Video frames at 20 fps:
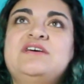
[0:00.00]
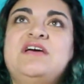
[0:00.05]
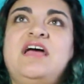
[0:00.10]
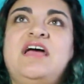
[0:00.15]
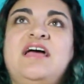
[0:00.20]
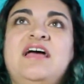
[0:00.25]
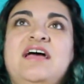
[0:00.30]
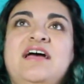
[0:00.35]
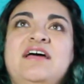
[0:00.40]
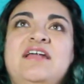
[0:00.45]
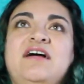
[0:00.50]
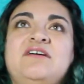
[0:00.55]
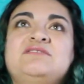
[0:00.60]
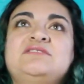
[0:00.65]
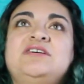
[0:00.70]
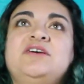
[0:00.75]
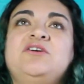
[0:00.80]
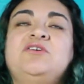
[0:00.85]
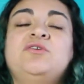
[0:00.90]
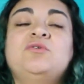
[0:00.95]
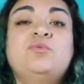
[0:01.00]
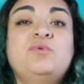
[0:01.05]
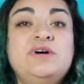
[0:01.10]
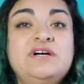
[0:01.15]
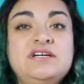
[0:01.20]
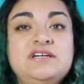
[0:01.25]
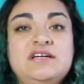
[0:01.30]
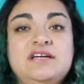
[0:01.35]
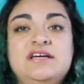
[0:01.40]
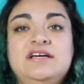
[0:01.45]
And I was like, you know
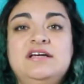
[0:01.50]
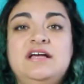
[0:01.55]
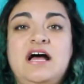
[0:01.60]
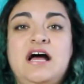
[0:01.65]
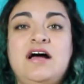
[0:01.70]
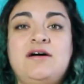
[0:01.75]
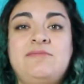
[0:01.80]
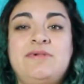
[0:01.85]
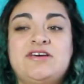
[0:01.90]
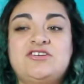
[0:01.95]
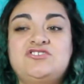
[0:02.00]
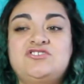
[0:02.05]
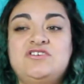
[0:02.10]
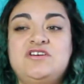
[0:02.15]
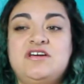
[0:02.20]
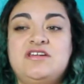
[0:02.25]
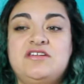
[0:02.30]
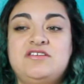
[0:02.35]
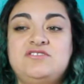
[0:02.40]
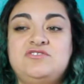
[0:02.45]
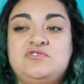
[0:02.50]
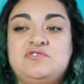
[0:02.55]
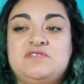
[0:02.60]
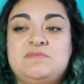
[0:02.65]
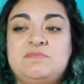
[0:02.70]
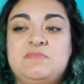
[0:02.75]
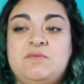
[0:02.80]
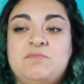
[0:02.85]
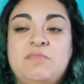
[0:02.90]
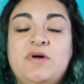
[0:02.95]
what, I'm actually gonna do
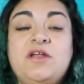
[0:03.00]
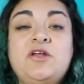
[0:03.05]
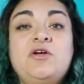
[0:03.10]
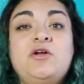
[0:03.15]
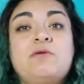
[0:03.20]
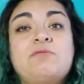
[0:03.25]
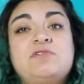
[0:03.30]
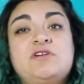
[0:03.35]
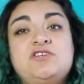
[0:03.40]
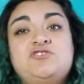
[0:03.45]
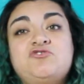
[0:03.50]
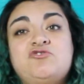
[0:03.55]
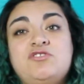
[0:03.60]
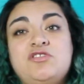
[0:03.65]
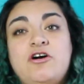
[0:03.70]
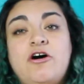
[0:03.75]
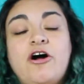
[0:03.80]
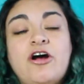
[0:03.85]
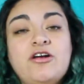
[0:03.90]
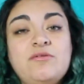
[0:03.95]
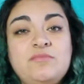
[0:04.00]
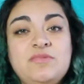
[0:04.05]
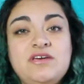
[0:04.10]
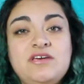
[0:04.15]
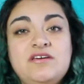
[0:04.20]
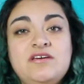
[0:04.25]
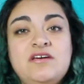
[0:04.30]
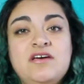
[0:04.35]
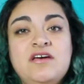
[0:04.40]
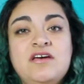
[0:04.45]
something better, and I'm gonna join the
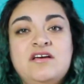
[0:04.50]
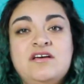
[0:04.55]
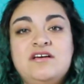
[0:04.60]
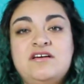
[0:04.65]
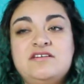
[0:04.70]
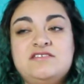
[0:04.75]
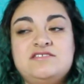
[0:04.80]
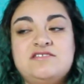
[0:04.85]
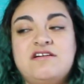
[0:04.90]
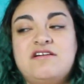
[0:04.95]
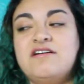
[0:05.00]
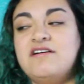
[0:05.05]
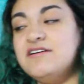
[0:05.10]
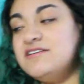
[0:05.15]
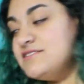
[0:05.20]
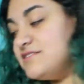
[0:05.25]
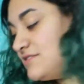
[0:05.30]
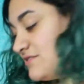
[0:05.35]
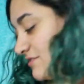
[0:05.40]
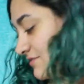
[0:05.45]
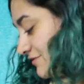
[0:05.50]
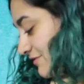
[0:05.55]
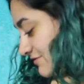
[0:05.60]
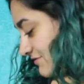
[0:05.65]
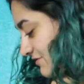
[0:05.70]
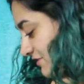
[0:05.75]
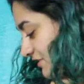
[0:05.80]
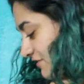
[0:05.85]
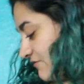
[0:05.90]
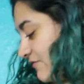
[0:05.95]
army. Sorry guys, the
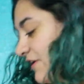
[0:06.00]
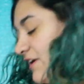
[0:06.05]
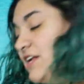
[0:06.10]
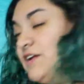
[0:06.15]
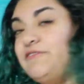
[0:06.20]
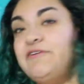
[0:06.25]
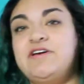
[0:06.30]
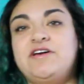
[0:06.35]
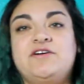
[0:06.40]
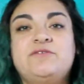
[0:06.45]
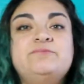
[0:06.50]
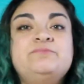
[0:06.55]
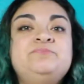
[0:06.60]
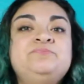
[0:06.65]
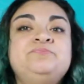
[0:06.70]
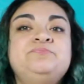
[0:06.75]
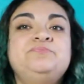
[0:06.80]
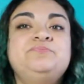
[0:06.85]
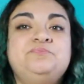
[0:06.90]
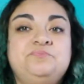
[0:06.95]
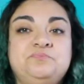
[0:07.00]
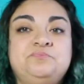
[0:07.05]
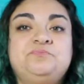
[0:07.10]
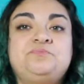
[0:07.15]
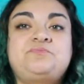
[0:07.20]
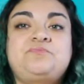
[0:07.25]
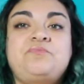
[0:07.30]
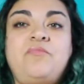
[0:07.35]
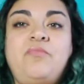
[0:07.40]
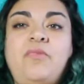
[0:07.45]
dogs are like fighting right here.
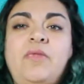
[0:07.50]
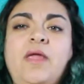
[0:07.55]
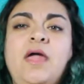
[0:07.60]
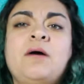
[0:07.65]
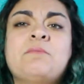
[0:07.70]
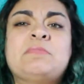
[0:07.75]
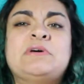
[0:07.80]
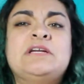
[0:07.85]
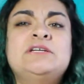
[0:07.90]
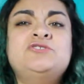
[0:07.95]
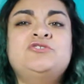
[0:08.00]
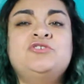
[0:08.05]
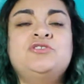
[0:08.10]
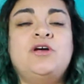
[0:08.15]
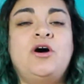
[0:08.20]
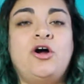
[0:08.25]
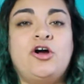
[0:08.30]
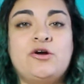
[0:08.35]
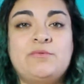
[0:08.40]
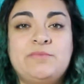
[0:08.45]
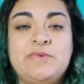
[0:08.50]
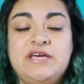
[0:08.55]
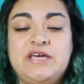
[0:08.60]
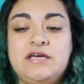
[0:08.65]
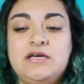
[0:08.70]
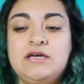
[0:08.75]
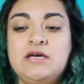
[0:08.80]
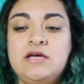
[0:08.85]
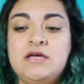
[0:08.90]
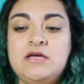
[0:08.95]
I'm gonna join the
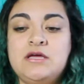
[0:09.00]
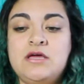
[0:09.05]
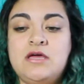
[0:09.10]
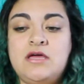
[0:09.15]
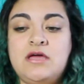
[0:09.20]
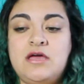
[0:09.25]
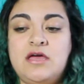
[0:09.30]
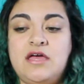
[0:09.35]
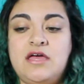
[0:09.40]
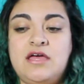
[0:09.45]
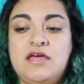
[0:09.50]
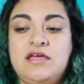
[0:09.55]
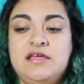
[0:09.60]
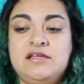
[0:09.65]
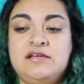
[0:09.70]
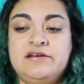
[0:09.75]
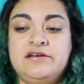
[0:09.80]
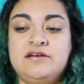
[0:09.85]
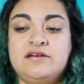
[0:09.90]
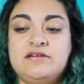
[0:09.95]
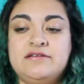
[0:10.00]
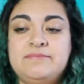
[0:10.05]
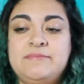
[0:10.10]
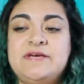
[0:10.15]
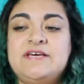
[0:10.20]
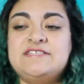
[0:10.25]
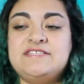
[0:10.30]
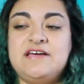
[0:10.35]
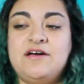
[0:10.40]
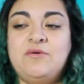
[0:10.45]
army, and
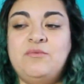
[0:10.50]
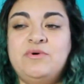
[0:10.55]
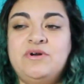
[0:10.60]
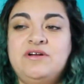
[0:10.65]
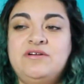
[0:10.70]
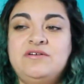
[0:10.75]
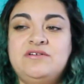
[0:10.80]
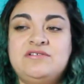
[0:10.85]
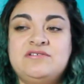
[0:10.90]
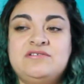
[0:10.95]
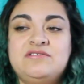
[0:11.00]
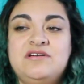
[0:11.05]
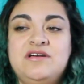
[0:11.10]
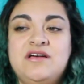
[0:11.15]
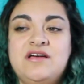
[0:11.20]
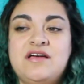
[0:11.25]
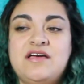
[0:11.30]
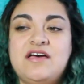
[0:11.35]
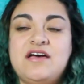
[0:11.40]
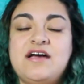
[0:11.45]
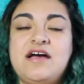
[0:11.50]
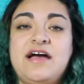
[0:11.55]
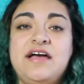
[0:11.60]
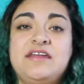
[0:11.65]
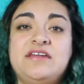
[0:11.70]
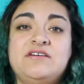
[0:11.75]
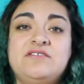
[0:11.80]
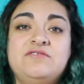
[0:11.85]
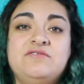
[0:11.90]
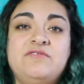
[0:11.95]
because I want to
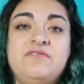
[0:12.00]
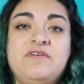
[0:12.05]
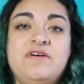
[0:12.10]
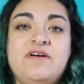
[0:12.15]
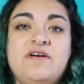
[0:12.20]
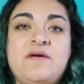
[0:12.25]
kind of,